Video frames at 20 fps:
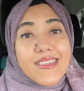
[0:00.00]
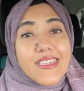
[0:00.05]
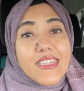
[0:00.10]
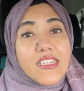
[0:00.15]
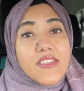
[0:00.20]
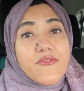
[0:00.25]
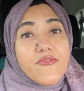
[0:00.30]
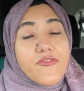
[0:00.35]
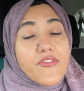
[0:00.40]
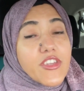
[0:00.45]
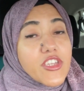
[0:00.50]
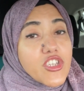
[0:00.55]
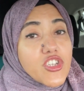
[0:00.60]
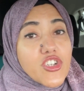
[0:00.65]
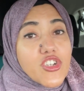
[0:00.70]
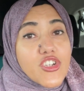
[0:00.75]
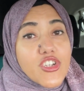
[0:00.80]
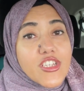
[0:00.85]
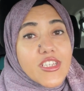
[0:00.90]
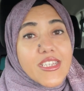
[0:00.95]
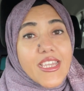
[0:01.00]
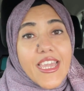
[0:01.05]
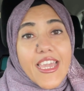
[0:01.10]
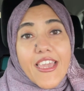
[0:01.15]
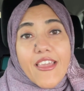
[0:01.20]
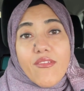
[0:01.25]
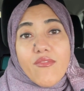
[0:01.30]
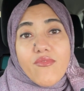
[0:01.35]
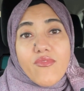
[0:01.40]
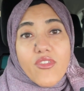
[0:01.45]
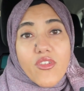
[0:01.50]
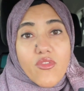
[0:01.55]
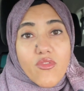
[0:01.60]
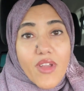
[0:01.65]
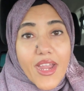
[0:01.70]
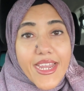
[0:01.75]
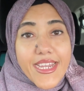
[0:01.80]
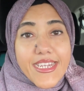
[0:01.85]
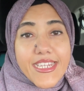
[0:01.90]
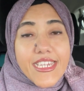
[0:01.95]
it features a
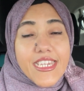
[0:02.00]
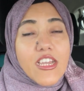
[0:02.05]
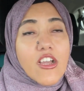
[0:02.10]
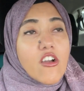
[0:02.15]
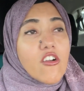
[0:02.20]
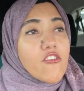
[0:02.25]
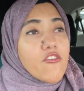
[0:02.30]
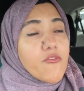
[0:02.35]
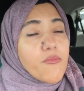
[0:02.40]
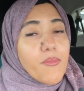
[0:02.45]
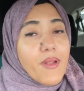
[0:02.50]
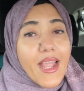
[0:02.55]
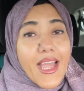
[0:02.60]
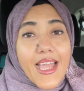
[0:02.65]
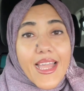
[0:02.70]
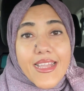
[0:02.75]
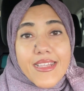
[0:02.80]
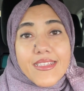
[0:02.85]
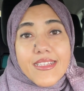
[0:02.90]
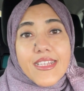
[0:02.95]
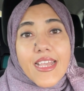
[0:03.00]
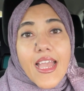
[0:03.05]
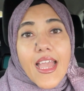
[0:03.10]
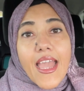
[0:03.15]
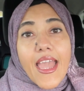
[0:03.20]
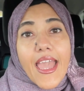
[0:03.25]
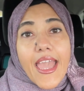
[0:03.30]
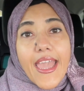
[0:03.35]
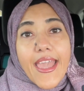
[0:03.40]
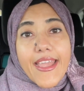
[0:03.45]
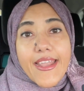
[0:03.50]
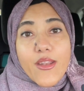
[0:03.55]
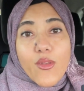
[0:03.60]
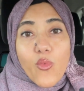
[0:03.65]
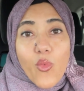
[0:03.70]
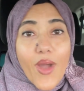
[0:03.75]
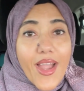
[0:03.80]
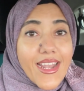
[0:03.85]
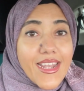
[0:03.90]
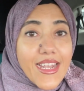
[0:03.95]
variety of plants
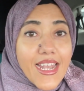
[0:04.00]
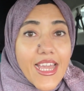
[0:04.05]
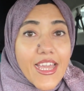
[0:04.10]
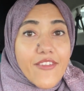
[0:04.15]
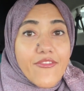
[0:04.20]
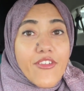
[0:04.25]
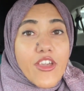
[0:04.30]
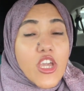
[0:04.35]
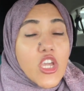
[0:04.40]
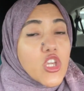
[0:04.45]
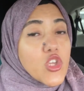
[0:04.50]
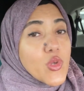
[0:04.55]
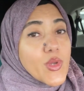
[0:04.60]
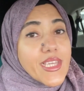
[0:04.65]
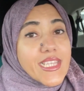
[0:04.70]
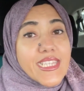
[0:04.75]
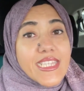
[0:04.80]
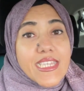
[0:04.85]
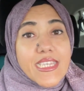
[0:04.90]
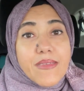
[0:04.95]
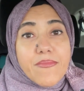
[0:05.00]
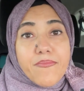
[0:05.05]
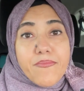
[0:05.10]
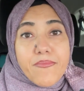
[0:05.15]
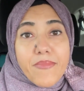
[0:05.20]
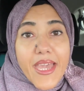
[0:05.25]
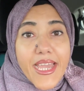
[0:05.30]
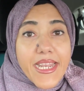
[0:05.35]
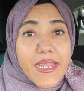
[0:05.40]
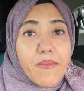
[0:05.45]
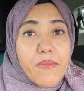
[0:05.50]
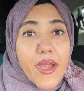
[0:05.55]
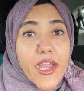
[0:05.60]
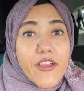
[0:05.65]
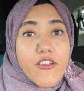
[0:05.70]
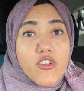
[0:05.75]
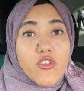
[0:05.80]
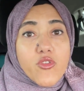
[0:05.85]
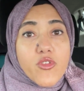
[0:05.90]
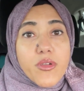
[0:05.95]
and wildlife. You can see many
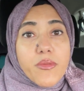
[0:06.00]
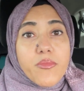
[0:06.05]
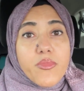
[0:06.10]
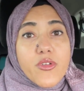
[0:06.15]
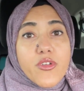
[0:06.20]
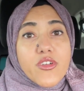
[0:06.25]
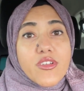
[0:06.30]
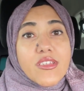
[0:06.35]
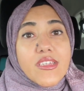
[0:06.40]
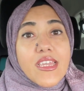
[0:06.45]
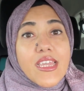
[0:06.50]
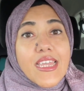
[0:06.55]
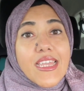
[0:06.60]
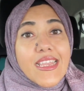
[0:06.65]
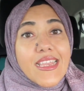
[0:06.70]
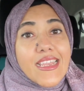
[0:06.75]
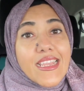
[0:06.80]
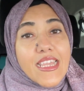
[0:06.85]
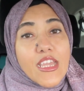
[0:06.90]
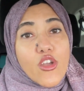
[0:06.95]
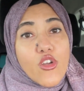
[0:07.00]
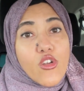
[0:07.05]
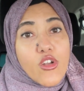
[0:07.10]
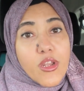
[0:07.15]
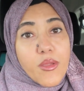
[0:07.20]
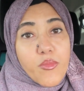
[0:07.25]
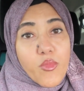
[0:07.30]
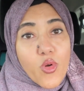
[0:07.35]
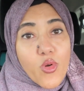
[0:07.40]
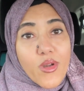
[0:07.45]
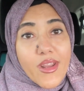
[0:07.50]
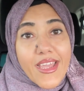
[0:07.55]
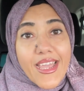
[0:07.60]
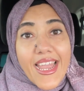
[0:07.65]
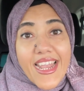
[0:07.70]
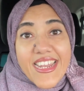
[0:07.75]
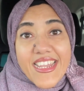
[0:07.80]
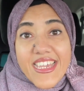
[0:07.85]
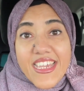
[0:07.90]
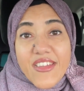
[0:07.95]
migratory birds in the early morning
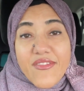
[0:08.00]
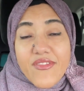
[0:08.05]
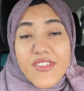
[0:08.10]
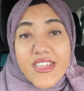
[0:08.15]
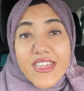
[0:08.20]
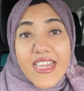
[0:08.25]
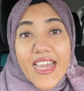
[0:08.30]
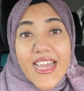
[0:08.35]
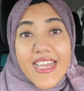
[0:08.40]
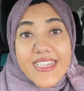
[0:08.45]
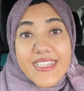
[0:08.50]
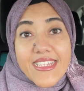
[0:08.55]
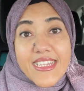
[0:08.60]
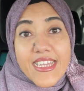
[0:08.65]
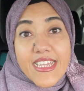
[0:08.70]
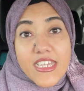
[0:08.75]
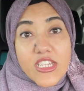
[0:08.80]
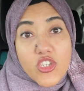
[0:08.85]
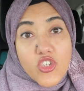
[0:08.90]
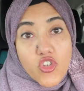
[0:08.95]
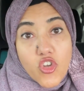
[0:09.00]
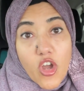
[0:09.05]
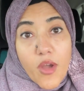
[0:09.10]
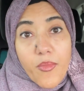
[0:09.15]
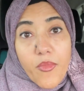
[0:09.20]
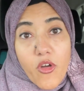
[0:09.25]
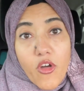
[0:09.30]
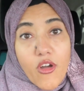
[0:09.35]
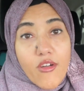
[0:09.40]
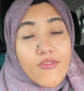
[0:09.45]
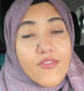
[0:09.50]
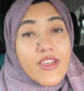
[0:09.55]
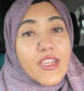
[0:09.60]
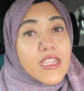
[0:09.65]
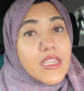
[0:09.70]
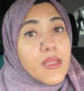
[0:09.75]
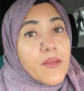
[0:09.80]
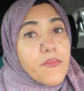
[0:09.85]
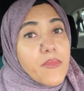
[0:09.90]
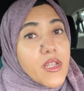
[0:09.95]
and evening as they stop off
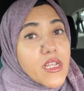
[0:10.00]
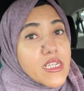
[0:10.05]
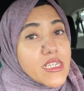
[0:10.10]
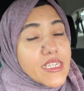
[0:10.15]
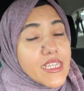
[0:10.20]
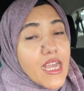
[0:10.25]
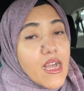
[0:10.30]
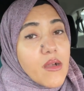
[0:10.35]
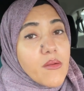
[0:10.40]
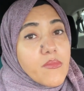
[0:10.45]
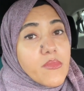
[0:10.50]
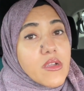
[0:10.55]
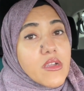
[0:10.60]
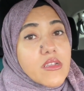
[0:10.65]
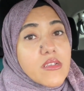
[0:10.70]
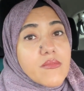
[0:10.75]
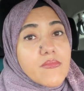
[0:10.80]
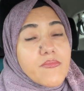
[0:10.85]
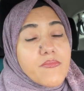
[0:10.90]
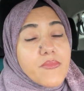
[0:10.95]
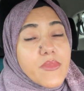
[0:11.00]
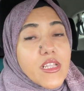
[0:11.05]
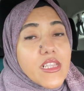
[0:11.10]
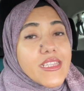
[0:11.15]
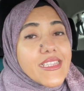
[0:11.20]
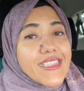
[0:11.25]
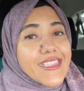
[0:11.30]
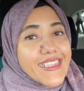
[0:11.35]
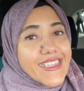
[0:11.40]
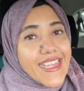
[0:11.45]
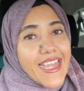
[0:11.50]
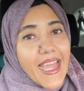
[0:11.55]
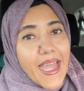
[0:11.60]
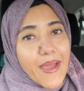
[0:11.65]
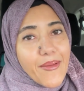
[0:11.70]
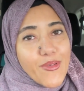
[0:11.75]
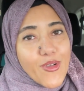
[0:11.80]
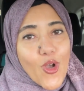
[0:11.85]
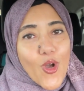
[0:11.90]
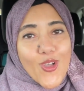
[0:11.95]
in the Milne
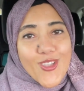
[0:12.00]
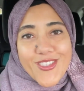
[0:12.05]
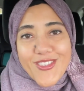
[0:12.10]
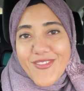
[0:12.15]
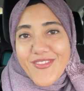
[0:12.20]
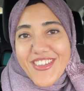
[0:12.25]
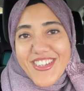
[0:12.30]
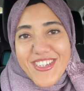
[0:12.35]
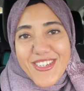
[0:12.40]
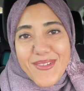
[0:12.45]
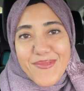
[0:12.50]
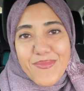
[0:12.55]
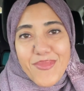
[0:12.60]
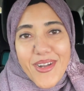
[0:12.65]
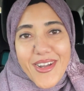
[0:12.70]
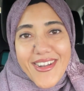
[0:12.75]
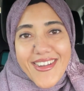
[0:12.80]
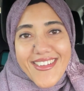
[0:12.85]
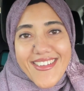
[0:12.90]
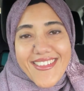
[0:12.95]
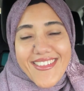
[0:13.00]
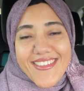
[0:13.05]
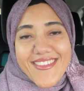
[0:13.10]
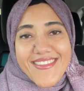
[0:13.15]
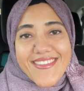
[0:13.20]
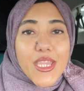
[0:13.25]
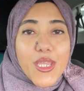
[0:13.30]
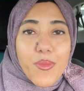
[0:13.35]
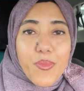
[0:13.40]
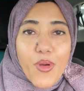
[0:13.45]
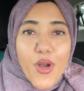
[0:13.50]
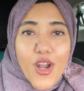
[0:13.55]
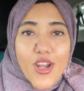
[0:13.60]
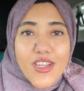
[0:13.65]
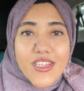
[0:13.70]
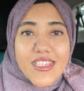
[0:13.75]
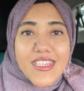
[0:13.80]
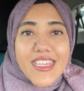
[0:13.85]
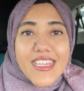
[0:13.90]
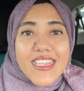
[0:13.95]
Dam Conservation Park. Other
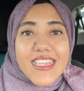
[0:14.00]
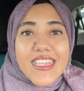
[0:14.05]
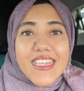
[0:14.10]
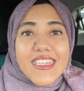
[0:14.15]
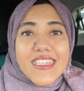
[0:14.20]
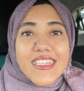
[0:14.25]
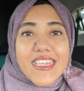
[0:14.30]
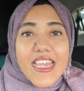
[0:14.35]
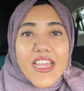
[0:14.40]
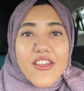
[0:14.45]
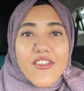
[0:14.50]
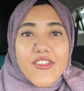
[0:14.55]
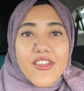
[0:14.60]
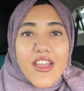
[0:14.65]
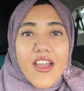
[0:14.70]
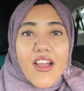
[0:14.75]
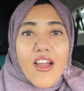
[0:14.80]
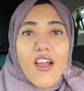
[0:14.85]
parks in this area